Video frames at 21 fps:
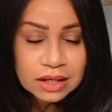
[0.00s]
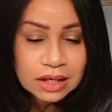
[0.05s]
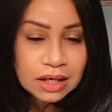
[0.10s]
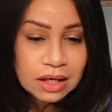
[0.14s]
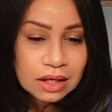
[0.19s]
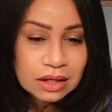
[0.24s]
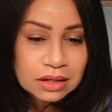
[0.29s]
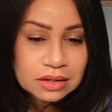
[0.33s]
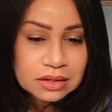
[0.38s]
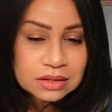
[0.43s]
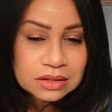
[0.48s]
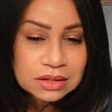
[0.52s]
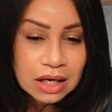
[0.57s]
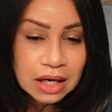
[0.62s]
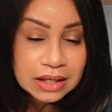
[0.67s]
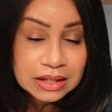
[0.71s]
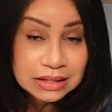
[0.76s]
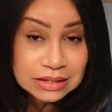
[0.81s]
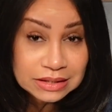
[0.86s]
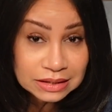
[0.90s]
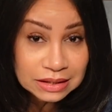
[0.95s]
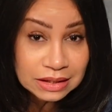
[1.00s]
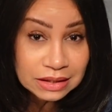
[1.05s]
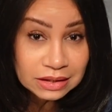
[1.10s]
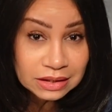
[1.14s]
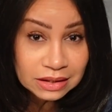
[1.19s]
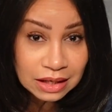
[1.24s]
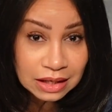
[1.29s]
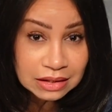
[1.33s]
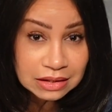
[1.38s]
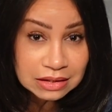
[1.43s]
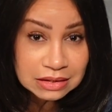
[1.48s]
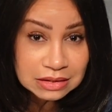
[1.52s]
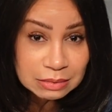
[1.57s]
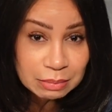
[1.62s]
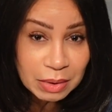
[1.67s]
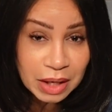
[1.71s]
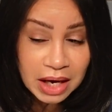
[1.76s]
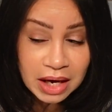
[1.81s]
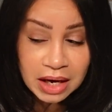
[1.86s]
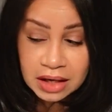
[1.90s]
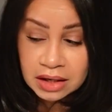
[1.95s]
And I did get this
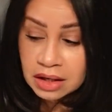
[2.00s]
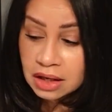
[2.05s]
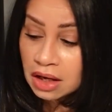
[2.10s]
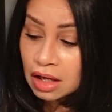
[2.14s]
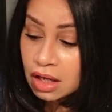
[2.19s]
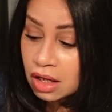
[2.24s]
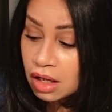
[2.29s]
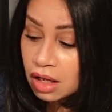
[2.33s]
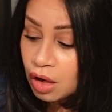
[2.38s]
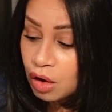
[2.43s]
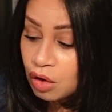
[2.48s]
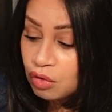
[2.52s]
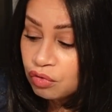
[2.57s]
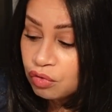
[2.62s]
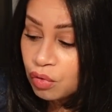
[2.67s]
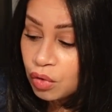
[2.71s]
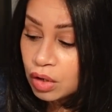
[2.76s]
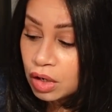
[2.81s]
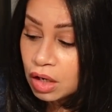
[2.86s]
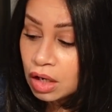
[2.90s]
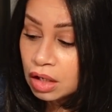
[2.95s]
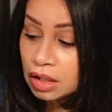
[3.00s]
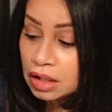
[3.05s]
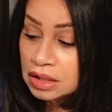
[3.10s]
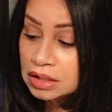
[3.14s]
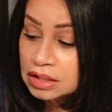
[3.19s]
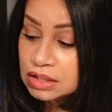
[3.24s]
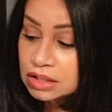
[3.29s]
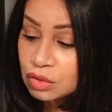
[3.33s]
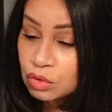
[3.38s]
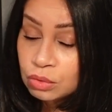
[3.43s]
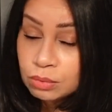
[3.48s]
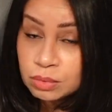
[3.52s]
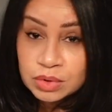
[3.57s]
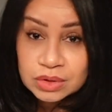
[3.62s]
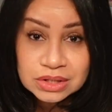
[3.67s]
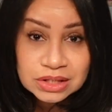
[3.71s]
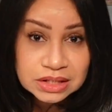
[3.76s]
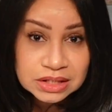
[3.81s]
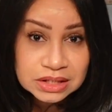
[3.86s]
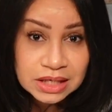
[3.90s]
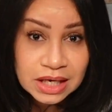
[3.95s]
bag for a considerable
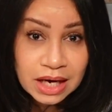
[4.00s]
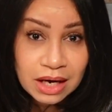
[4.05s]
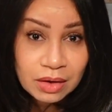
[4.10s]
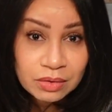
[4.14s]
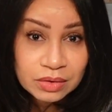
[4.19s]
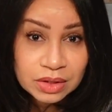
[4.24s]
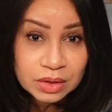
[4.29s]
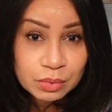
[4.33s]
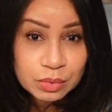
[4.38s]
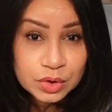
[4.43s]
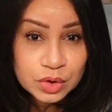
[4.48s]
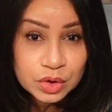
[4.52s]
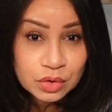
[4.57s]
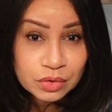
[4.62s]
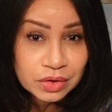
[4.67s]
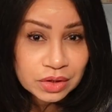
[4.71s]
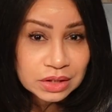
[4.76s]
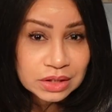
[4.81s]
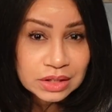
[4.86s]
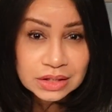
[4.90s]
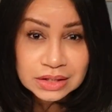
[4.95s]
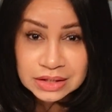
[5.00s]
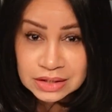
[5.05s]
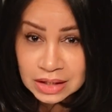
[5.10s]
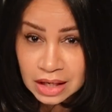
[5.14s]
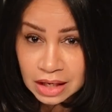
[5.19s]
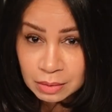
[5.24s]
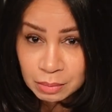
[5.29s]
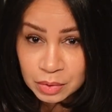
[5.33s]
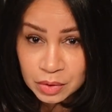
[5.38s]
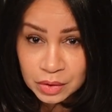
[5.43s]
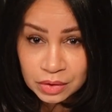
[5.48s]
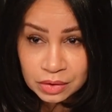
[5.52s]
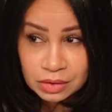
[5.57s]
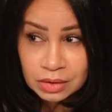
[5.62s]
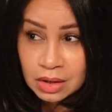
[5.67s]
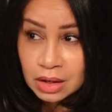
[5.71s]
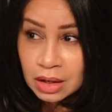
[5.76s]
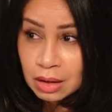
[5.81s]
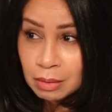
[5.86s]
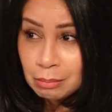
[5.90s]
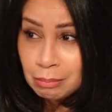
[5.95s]
discount. It was during the
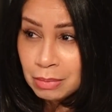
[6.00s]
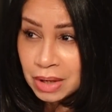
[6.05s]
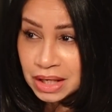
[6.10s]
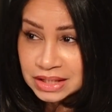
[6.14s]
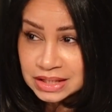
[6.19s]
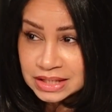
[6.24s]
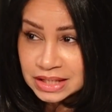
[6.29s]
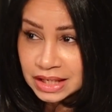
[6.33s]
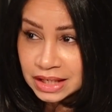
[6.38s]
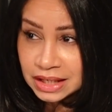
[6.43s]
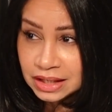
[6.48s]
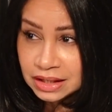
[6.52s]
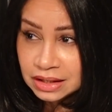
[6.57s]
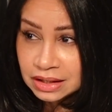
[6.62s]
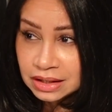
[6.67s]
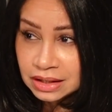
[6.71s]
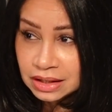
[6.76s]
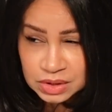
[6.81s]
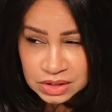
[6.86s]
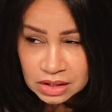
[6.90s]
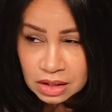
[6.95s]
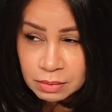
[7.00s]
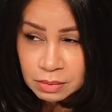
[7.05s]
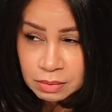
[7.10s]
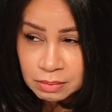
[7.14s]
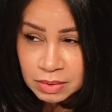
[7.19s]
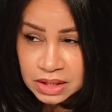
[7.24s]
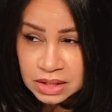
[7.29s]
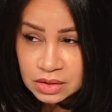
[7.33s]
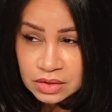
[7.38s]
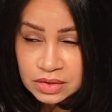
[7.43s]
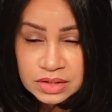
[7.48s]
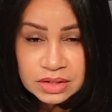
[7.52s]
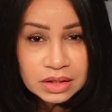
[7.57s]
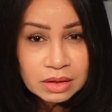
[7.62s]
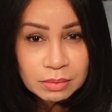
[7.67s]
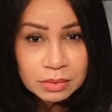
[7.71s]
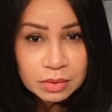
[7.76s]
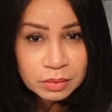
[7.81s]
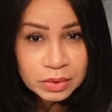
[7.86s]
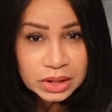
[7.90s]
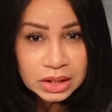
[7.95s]
Cyber Monday or
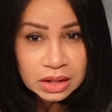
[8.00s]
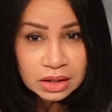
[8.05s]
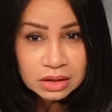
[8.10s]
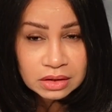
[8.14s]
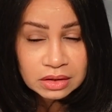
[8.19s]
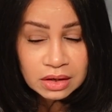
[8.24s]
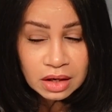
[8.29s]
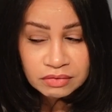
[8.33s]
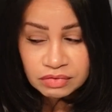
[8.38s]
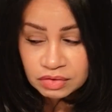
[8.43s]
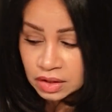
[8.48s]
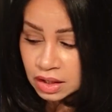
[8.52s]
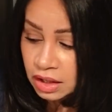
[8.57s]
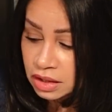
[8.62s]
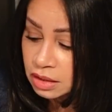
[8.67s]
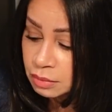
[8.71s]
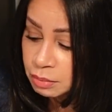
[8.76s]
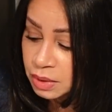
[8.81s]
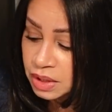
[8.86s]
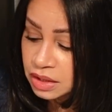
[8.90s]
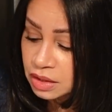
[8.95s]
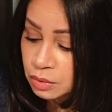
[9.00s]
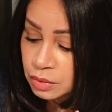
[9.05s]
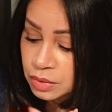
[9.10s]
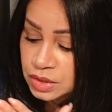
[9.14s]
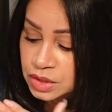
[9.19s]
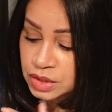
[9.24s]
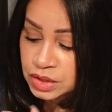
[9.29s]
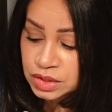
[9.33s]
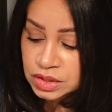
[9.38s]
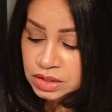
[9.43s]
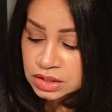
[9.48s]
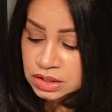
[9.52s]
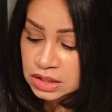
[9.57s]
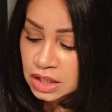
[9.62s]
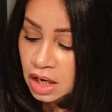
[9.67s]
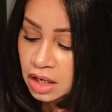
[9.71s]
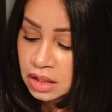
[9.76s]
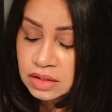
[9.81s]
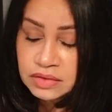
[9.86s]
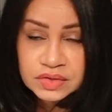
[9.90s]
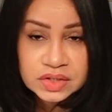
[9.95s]
Cyber Weekend, I forget, but there were just a
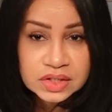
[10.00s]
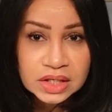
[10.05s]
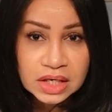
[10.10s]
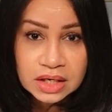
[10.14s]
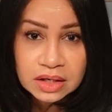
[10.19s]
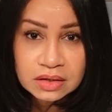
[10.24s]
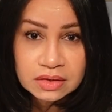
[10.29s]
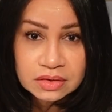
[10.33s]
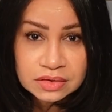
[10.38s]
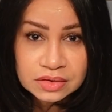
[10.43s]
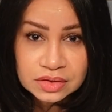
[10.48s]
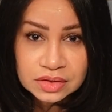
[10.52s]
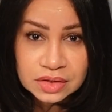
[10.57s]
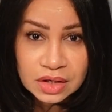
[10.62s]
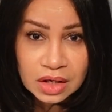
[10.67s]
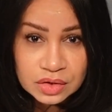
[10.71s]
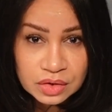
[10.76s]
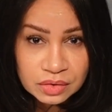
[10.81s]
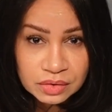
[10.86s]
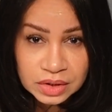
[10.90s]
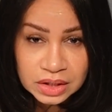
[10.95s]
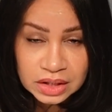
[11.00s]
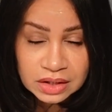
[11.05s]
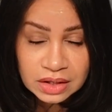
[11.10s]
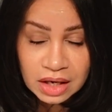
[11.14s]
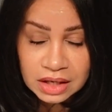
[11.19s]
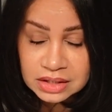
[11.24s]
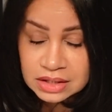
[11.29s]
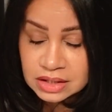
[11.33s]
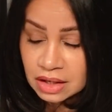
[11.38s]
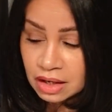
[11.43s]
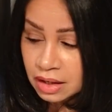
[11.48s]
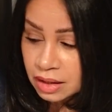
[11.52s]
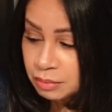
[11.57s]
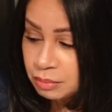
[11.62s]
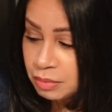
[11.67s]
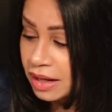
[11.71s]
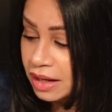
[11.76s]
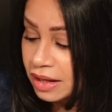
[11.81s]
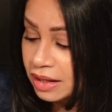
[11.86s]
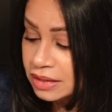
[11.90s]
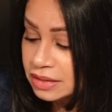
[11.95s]
ton of sales during that
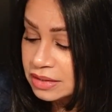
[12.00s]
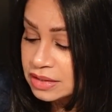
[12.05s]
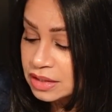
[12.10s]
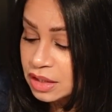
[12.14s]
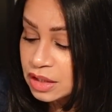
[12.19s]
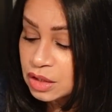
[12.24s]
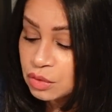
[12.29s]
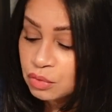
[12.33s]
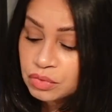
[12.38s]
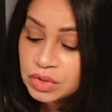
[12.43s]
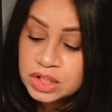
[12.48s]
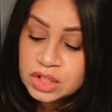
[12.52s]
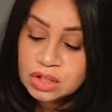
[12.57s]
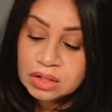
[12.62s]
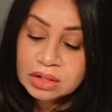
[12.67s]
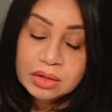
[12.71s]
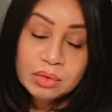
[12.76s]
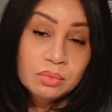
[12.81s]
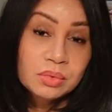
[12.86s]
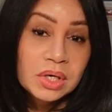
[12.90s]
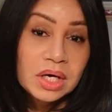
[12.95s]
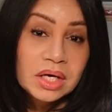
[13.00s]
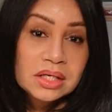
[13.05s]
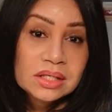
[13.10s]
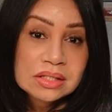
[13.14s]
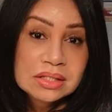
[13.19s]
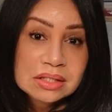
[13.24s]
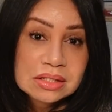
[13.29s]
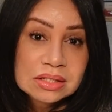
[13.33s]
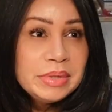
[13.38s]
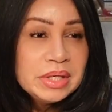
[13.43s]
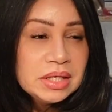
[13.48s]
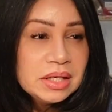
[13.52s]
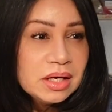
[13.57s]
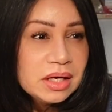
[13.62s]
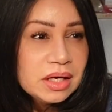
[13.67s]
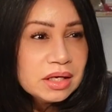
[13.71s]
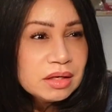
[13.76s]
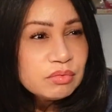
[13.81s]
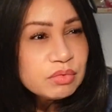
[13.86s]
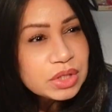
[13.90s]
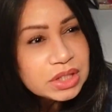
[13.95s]
time. And it originally was
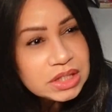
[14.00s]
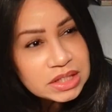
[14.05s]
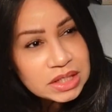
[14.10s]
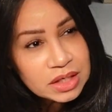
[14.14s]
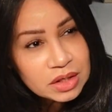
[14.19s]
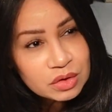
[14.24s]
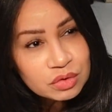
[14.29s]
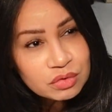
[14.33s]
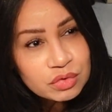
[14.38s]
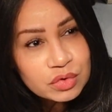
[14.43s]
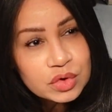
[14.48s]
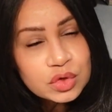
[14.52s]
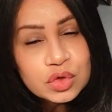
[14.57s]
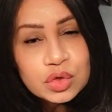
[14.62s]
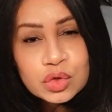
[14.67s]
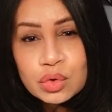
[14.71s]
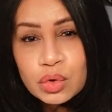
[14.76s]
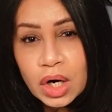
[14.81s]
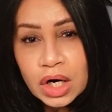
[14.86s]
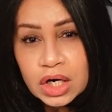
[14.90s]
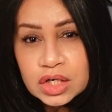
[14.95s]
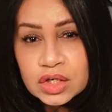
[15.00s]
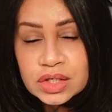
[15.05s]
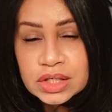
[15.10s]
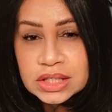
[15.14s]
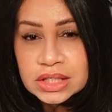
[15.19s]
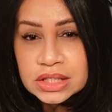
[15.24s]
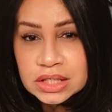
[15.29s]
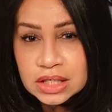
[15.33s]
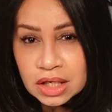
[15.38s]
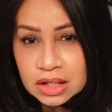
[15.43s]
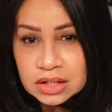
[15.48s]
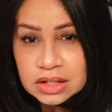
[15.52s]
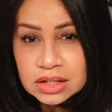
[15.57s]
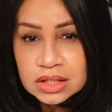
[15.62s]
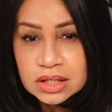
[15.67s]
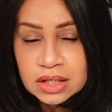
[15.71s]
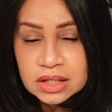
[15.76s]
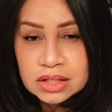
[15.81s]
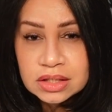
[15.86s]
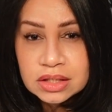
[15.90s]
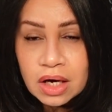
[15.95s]
being retailed for
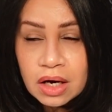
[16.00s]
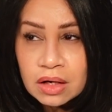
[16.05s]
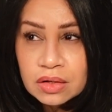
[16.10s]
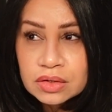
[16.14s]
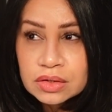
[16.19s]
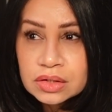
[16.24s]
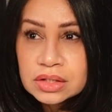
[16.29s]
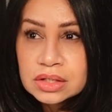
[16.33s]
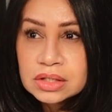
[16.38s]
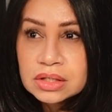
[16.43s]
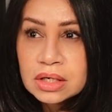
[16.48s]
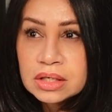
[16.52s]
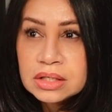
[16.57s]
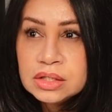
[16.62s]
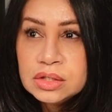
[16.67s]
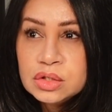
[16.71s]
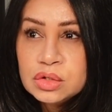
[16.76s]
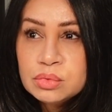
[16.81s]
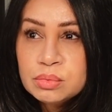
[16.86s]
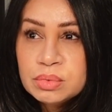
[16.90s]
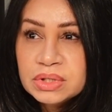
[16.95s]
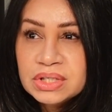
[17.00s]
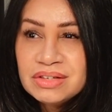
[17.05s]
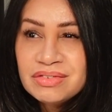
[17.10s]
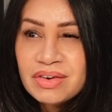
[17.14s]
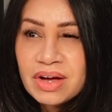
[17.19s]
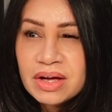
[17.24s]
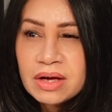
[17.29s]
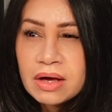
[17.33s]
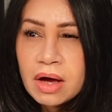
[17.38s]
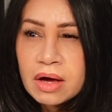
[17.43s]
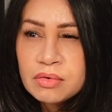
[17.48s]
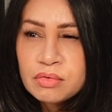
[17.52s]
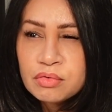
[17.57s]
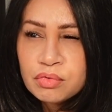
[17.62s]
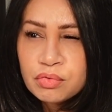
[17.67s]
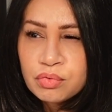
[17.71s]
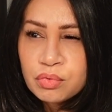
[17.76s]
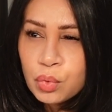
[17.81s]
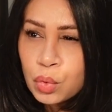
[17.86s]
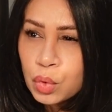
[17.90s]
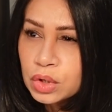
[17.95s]
$299. I do believe I got
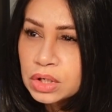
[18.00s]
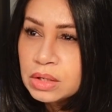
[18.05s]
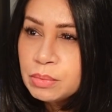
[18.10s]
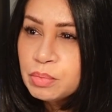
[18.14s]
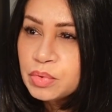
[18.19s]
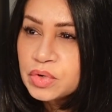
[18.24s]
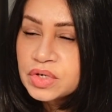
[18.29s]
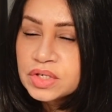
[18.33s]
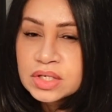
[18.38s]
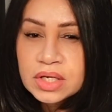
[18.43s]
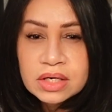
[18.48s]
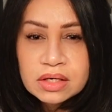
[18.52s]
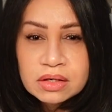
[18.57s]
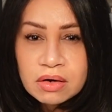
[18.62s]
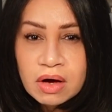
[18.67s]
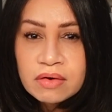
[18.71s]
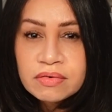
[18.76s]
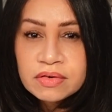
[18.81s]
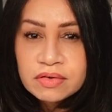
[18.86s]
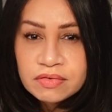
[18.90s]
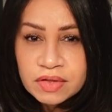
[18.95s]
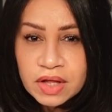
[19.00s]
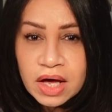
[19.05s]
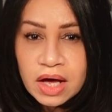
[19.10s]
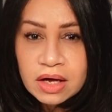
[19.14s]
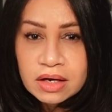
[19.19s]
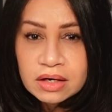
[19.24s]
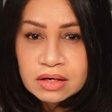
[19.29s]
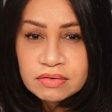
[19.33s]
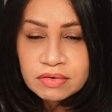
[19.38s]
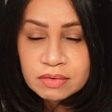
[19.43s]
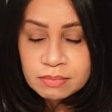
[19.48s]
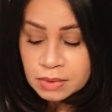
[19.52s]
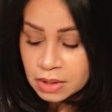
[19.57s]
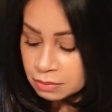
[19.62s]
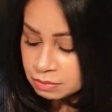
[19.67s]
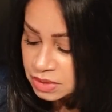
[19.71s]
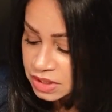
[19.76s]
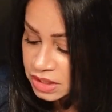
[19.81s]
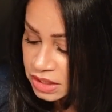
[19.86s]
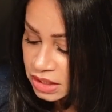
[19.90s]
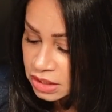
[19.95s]
40% off of that, if I'm
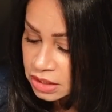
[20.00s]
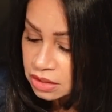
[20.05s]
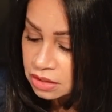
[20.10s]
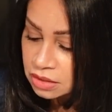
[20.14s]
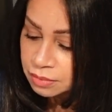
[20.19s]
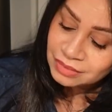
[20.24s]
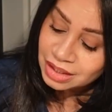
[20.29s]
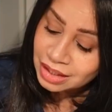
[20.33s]
not mistaken.